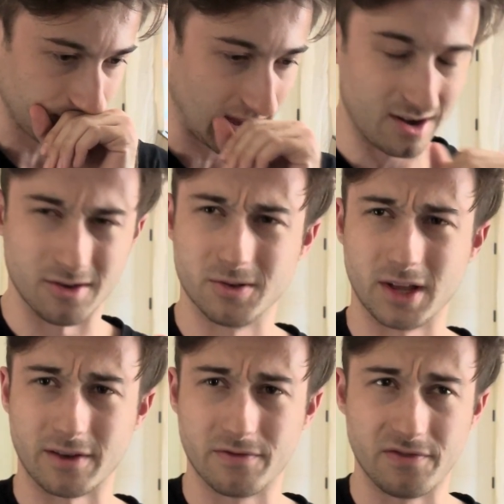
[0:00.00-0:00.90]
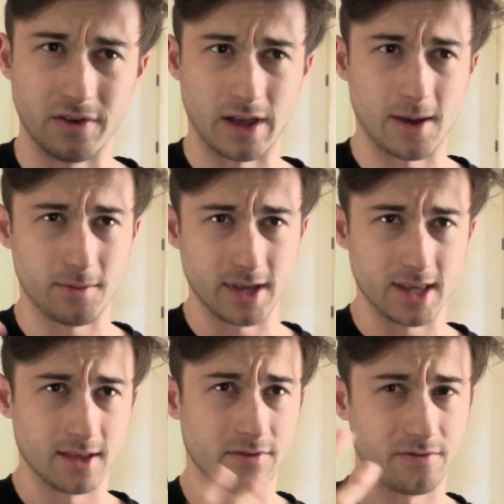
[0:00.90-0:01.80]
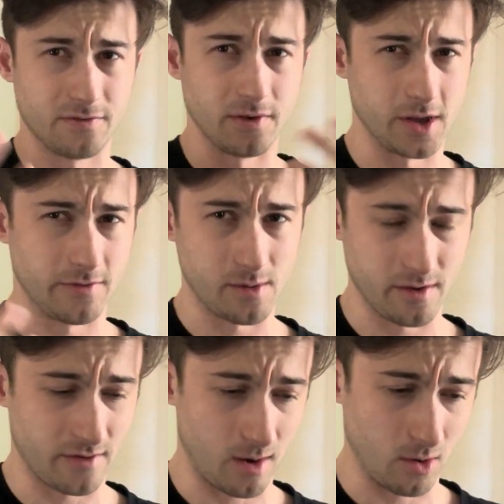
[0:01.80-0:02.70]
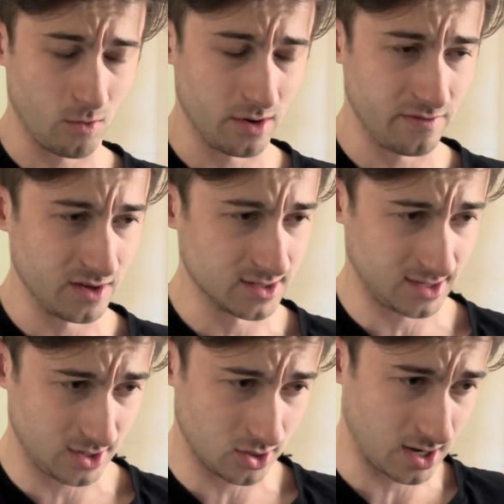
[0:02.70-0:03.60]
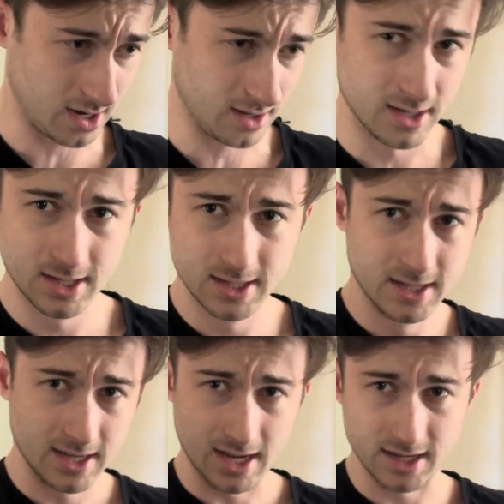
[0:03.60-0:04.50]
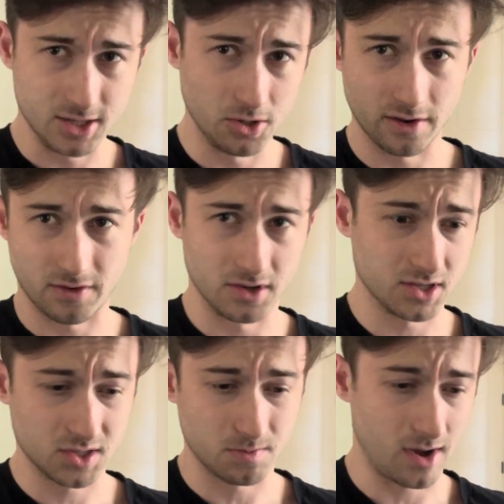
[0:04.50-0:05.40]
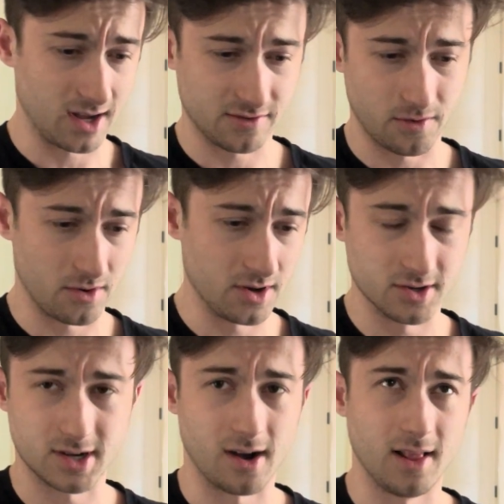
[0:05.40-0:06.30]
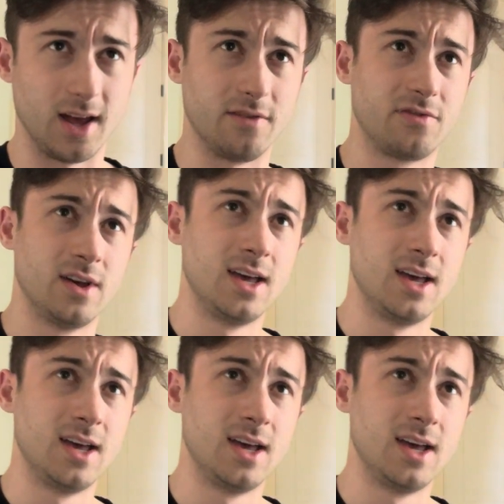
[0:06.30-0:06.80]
I don't know, like family environment when it feels like you're kind of in two different spots for your entire life.